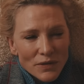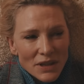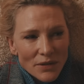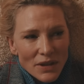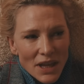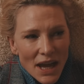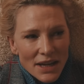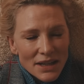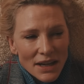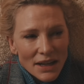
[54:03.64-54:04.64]
of stuff in the
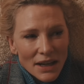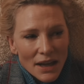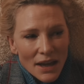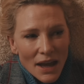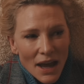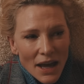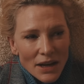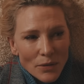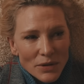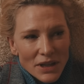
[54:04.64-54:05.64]
attic, and
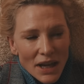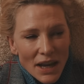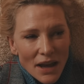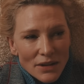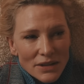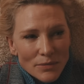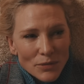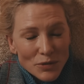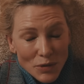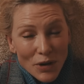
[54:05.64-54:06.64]
I was getting out some,
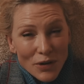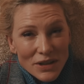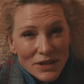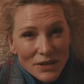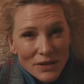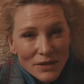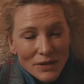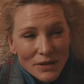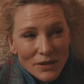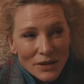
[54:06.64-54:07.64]
because we're going to
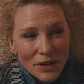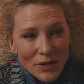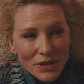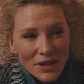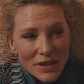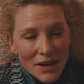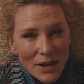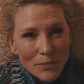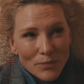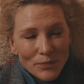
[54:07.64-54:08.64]

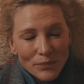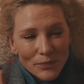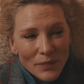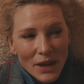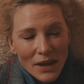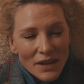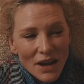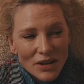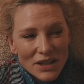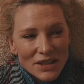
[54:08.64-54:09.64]
the
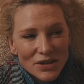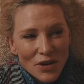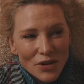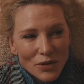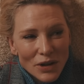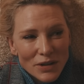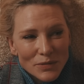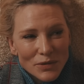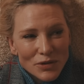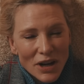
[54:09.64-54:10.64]
Arctic Circle, and I was
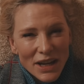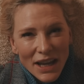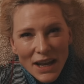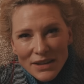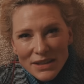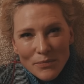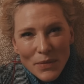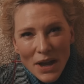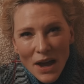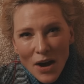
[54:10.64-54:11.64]
trying to get out some
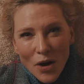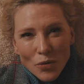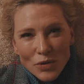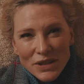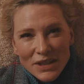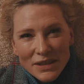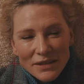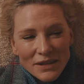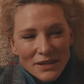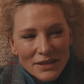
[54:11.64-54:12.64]
old
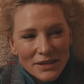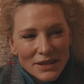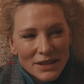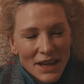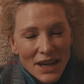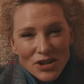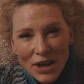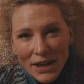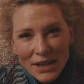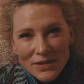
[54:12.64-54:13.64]
ski
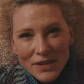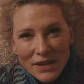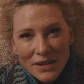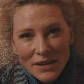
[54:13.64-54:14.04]
jackets for